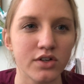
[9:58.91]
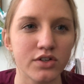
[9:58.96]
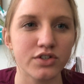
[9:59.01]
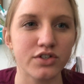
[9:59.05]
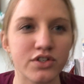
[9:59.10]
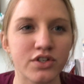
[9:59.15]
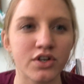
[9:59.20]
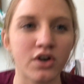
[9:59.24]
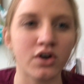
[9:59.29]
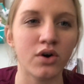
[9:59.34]

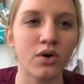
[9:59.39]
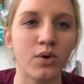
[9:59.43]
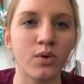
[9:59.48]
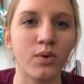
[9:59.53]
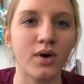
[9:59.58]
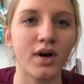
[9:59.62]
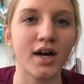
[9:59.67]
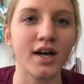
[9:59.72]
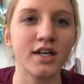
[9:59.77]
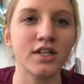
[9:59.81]

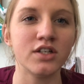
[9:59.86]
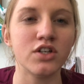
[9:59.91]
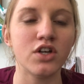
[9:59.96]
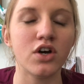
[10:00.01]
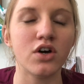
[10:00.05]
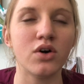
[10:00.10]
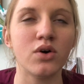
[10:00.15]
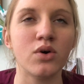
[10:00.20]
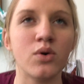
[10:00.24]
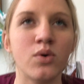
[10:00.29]
So I
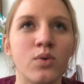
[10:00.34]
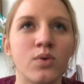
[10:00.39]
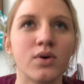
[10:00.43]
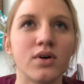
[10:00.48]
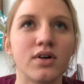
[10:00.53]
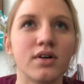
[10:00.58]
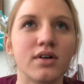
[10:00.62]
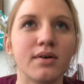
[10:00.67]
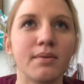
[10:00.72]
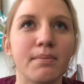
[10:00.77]
know
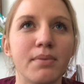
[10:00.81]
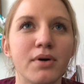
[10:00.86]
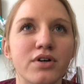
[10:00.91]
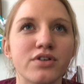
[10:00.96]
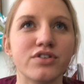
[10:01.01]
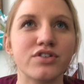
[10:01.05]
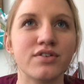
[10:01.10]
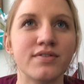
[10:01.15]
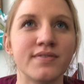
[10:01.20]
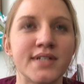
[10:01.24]

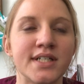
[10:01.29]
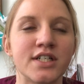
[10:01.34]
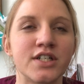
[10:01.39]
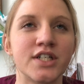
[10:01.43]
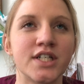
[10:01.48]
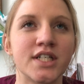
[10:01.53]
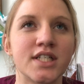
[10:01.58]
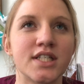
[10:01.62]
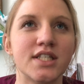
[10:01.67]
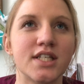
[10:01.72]

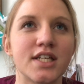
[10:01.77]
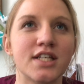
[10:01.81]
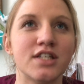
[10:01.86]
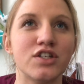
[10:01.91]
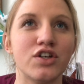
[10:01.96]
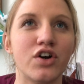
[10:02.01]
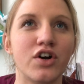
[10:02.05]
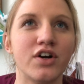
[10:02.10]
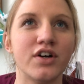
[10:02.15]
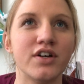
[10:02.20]
perseverance
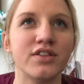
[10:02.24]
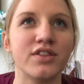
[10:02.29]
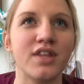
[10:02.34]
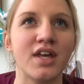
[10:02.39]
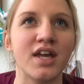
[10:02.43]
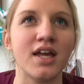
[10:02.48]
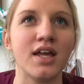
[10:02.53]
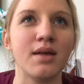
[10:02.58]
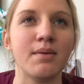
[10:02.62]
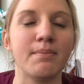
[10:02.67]
is a hard
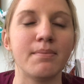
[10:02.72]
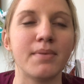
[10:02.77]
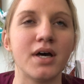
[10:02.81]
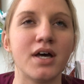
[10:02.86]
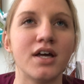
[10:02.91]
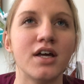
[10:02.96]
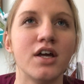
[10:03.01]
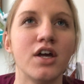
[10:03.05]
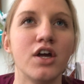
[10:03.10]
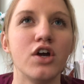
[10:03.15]
thing,
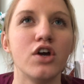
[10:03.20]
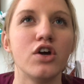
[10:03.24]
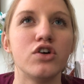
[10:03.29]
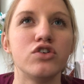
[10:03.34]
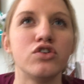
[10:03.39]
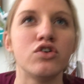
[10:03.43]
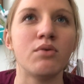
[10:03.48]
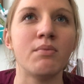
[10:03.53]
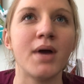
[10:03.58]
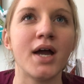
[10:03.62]
but
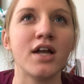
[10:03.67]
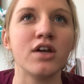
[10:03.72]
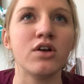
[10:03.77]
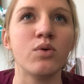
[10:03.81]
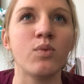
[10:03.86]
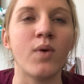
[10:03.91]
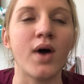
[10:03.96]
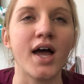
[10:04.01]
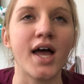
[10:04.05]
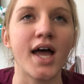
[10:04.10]
no
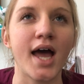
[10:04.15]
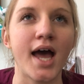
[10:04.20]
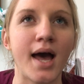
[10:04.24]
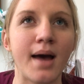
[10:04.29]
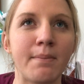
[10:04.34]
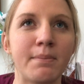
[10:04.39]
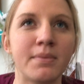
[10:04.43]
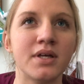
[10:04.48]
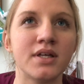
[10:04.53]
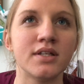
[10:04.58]
matter what
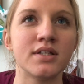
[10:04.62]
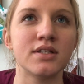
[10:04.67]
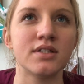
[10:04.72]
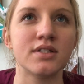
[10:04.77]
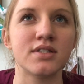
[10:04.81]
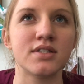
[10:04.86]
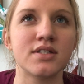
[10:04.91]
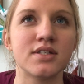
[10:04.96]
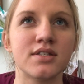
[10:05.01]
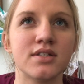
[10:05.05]

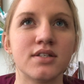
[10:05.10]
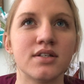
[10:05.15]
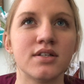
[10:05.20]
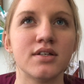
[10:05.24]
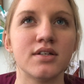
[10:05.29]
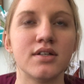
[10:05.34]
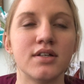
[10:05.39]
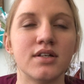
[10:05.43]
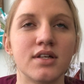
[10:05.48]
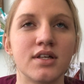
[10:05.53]
happens
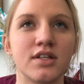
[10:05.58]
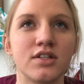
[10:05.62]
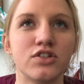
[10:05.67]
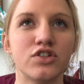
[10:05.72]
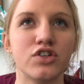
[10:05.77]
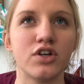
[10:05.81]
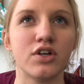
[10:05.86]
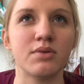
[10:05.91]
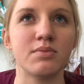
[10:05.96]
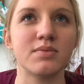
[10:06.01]
in
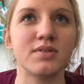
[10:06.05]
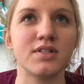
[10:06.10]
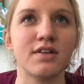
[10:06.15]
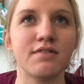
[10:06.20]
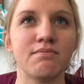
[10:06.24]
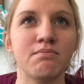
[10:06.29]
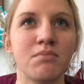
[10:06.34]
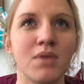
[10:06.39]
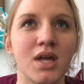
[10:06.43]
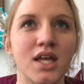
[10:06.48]
terms
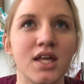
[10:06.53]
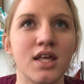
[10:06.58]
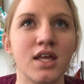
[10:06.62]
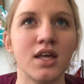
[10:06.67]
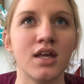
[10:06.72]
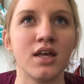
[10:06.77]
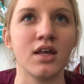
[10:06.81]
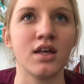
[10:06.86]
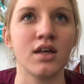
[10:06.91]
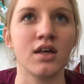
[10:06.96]
of
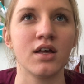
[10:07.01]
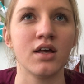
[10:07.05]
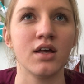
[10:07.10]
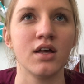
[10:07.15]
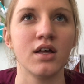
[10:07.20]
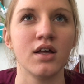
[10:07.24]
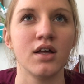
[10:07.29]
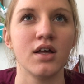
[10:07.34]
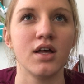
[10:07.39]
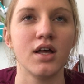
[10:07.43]
making
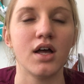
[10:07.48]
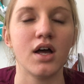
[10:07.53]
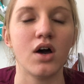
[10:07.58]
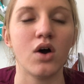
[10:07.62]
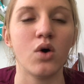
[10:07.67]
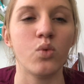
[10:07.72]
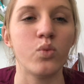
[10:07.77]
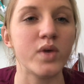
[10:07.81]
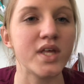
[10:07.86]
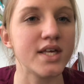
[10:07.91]

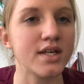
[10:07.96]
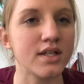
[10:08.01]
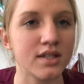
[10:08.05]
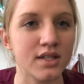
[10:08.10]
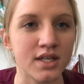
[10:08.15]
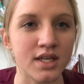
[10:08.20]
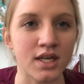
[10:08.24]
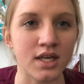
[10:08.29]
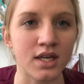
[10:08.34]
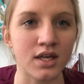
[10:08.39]
a
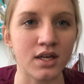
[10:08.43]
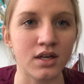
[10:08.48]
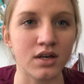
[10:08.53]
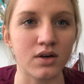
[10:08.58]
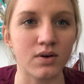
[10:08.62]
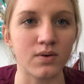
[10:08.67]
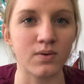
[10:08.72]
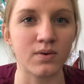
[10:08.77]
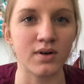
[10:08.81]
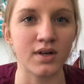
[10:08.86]

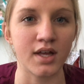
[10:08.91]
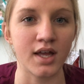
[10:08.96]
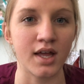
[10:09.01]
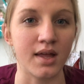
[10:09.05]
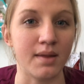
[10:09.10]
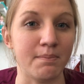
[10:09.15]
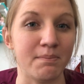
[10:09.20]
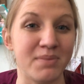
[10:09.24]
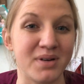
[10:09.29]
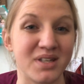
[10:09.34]
weekly
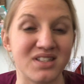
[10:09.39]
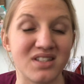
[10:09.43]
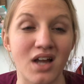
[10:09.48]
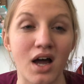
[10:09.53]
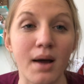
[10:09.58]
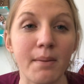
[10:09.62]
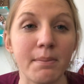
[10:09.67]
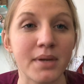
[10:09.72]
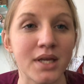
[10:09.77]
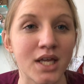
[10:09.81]
but
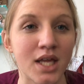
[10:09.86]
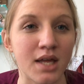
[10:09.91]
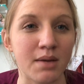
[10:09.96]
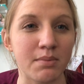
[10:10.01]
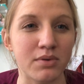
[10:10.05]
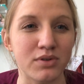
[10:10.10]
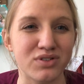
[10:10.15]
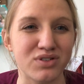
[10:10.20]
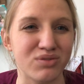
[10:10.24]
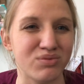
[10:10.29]
not being
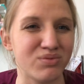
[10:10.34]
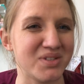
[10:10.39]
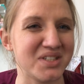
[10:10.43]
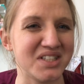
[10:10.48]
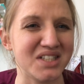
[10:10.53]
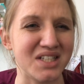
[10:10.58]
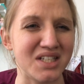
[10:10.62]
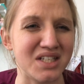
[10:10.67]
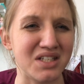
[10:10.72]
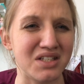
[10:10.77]
able to
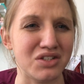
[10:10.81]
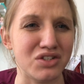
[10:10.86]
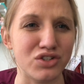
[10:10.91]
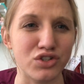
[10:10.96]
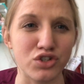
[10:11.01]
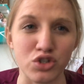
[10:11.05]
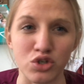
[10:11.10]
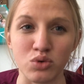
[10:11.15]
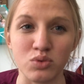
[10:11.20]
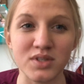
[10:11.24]
really
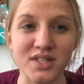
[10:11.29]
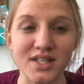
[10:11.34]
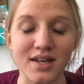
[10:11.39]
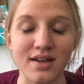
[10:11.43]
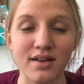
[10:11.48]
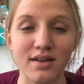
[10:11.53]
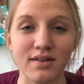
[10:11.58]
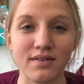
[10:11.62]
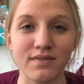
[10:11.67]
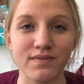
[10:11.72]
use
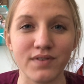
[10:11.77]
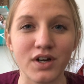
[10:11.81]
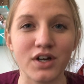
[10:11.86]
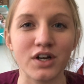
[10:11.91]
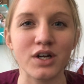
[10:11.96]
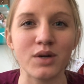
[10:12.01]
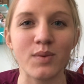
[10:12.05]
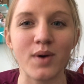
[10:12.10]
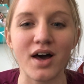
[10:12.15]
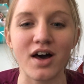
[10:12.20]
it
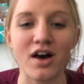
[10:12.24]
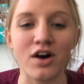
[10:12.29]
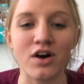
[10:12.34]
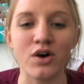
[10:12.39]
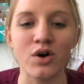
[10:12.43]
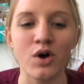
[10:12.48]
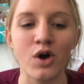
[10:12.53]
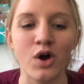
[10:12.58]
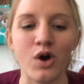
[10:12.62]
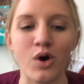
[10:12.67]
very
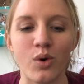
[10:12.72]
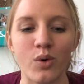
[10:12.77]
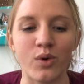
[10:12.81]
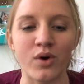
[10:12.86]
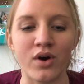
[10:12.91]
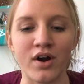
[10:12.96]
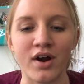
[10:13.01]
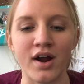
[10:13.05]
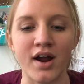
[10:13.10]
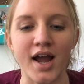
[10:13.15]
well,
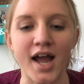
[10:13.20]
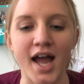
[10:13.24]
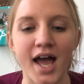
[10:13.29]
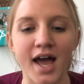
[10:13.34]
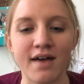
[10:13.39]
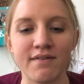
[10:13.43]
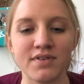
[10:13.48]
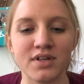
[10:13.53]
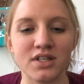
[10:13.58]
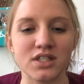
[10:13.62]
or
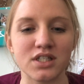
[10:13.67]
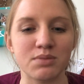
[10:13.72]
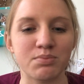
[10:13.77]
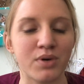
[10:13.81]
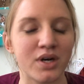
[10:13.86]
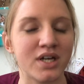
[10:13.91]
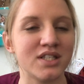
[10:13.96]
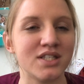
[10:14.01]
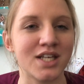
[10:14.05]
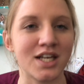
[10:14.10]
having
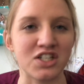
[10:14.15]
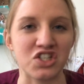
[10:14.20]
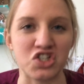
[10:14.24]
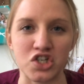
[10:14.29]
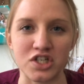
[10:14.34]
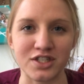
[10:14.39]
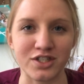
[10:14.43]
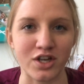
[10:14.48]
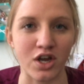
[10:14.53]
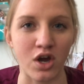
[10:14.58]
spreads that
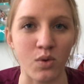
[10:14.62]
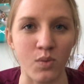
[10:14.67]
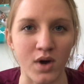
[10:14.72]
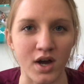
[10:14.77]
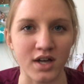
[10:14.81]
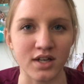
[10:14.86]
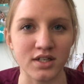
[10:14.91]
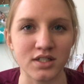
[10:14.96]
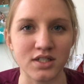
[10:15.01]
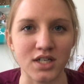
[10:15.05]
just go
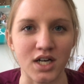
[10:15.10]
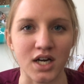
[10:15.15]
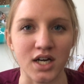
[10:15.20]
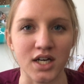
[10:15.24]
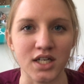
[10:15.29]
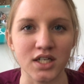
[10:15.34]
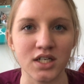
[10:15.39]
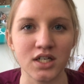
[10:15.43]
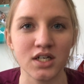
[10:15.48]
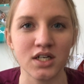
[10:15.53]

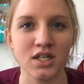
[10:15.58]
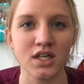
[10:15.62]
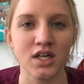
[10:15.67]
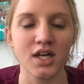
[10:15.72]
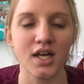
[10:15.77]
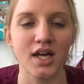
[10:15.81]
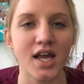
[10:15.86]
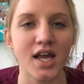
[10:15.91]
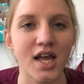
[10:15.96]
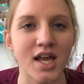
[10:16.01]
undone,
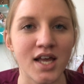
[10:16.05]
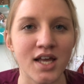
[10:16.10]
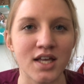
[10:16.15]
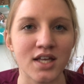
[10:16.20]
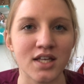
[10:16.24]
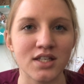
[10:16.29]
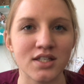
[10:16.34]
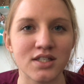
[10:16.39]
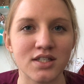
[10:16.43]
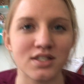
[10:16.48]

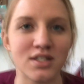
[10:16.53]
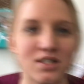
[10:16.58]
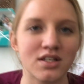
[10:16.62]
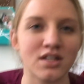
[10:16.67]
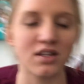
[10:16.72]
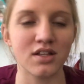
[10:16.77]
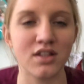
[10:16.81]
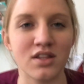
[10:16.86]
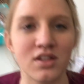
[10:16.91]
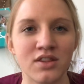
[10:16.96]
is
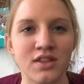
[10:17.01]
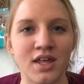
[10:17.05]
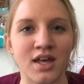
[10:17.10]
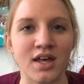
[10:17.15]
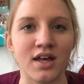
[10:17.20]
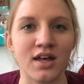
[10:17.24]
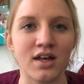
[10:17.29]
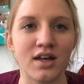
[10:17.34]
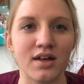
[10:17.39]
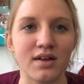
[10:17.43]

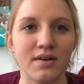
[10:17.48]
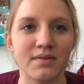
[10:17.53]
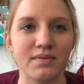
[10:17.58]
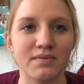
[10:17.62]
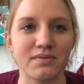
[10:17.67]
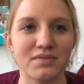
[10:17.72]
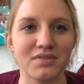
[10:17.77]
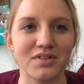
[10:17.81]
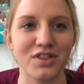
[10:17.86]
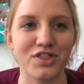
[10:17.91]
the
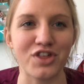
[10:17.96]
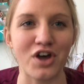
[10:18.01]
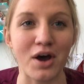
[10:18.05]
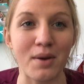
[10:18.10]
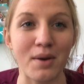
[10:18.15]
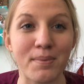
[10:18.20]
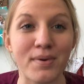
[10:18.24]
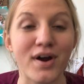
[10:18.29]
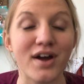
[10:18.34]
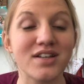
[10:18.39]

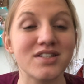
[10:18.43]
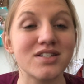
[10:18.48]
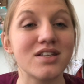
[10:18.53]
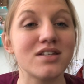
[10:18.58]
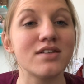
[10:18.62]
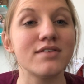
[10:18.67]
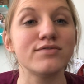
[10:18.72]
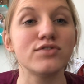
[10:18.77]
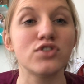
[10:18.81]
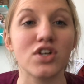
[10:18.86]
thought
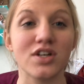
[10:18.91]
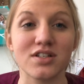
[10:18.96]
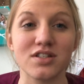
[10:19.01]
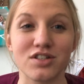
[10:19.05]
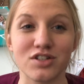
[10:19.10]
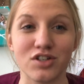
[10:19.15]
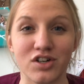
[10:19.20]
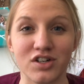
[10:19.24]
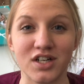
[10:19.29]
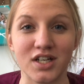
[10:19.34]
process of
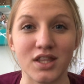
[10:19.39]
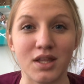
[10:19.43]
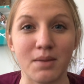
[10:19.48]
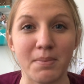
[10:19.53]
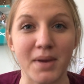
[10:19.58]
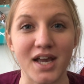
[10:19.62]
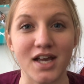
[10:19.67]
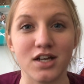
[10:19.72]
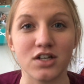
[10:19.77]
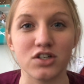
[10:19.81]
just turning the
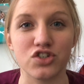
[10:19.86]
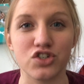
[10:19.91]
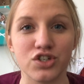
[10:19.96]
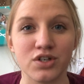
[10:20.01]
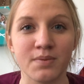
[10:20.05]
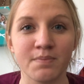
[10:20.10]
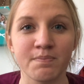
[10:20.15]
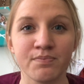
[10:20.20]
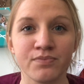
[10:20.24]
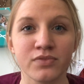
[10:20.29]

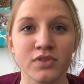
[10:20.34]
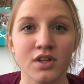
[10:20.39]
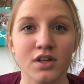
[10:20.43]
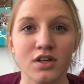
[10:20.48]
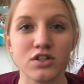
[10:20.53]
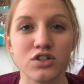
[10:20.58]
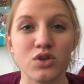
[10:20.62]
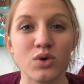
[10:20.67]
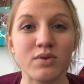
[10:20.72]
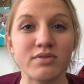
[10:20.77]
page.
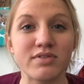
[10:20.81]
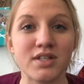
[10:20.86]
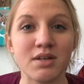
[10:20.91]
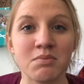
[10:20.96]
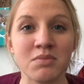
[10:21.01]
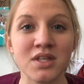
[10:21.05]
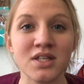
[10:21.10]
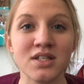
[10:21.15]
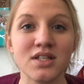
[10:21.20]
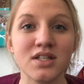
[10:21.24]
So if
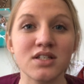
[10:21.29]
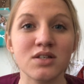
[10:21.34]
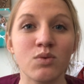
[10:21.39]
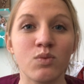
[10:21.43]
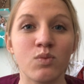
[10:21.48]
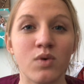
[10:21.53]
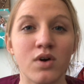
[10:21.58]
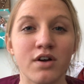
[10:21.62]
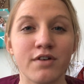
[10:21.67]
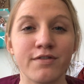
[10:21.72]
something
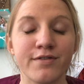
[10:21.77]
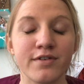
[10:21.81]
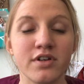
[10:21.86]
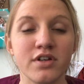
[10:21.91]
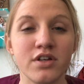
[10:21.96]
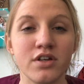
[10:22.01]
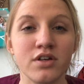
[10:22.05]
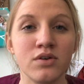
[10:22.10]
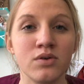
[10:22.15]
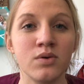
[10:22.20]
doesn't work for
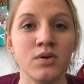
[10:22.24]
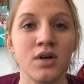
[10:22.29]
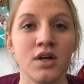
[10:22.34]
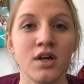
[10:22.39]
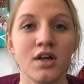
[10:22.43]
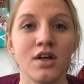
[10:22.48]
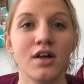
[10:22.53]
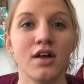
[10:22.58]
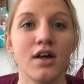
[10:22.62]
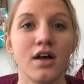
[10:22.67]
you,
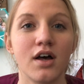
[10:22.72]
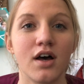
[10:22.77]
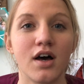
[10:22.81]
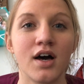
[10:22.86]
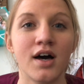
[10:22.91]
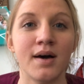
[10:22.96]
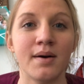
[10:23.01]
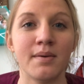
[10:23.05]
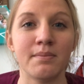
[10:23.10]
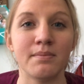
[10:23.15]

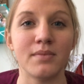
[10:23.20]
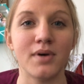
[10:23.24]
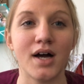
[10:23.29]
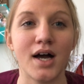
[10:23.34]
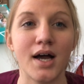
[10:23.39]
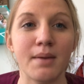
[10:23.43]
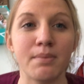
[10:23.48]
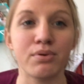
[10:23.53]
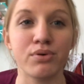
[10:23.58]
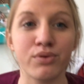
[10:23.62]

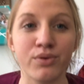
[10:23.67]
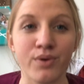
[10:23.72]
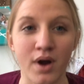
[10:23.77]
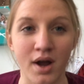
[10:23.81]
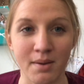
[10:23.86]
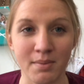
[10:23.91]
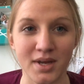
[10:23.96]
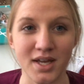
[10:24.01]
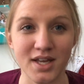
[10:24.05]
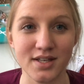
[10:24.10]
I
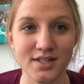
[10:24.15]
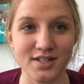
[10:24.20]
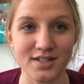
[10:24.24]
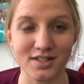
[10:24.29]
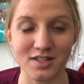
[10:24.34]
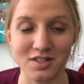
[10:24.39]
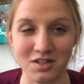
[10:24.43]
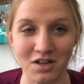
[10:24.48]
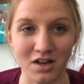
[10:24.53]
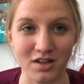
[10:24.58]
promise
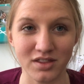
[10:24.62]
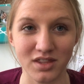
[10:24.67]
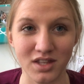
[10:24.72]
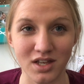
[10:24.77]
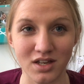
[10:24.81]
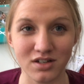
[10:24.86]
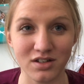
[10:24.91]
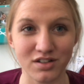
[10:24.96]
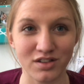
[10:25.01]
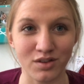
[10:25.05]
it's not
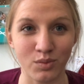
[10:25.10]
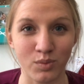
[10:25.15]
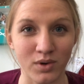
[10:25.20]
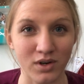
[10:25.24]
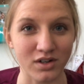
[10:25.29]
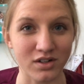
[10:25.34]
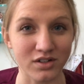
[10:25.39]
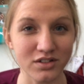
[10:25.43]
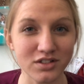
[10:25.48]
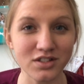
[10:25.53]
the end of the
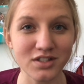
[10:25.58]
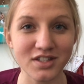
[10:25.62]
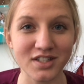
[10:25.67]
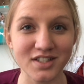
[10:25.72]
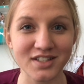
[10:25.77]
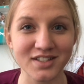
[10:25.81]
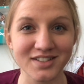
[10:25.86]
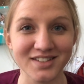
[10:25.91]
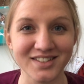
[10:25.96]
world.